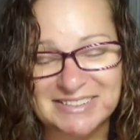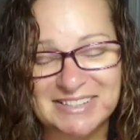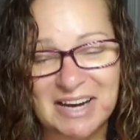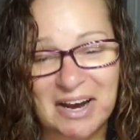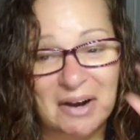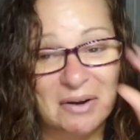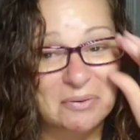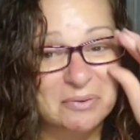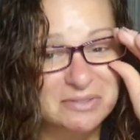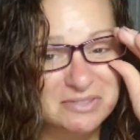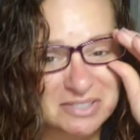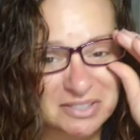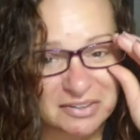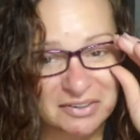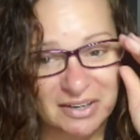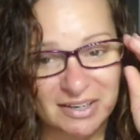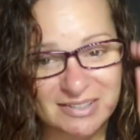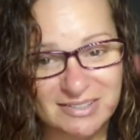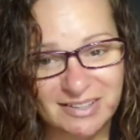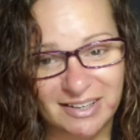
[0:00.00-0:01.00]
I will see you
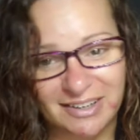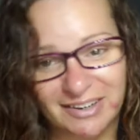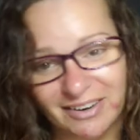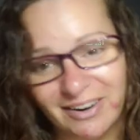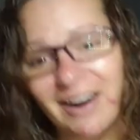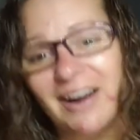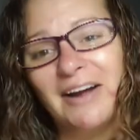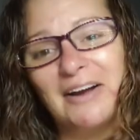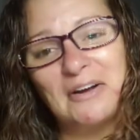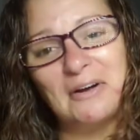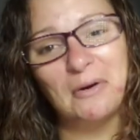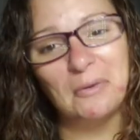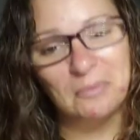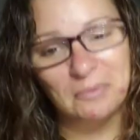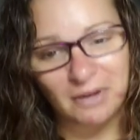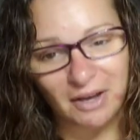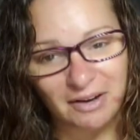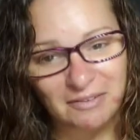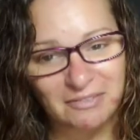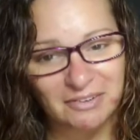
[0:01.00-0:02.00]
guys later. I hope
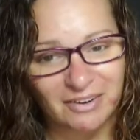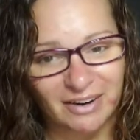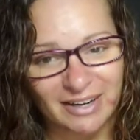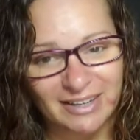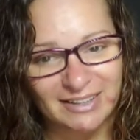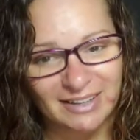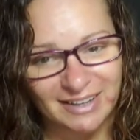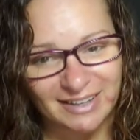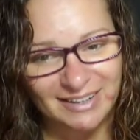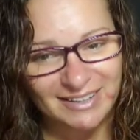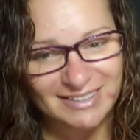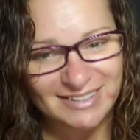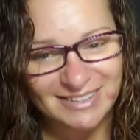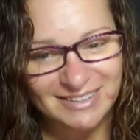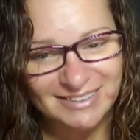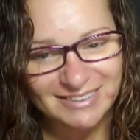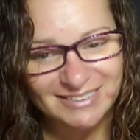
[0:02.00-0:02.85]
you have a great night.